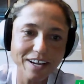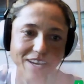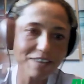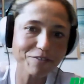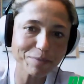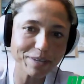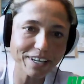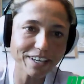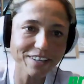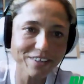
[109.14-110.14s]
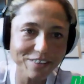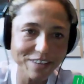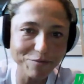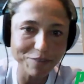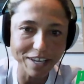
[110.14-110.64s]
Hi, everybody. Good
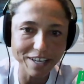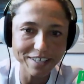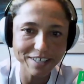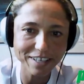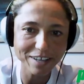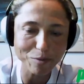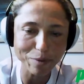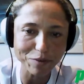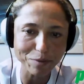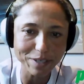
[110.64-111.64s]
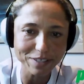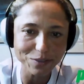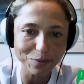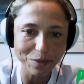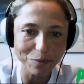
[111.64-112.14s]
evening. Hope everybody's
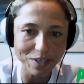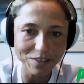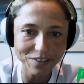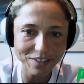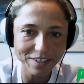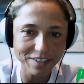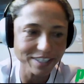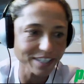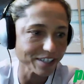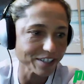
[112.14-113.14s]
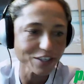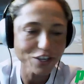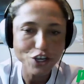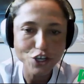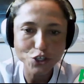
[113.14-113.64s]
doing well on a
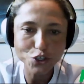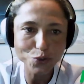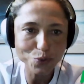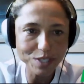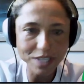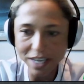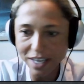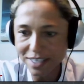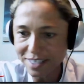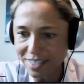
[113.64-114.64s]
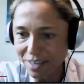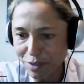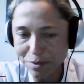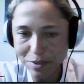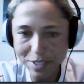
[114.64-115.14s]
Tuesday,
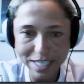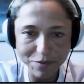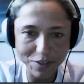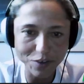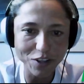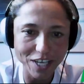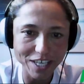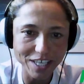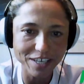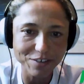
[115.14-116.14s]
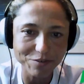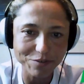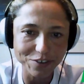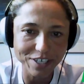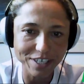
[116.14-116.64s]
seven o'clock here in
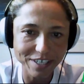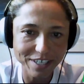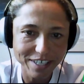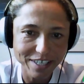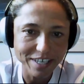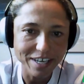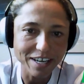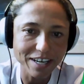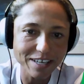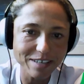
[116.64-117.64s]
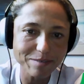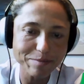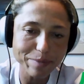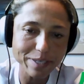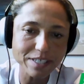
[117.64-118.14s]
Florida.
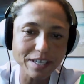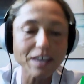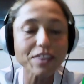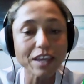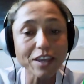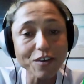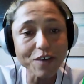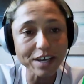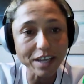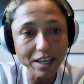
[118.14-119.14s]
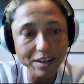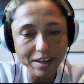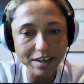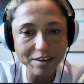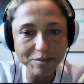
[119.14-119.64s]
But thank you, Eddie,
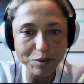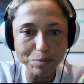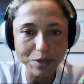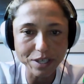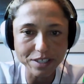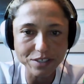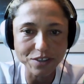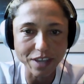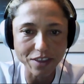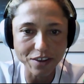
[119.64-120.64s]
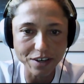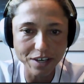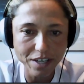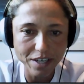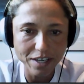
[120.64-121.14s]
for putting this together
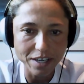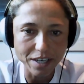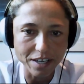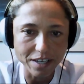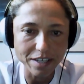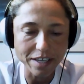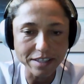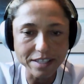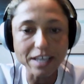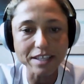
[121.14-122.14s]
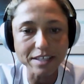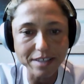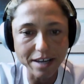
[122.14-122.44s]
and taking the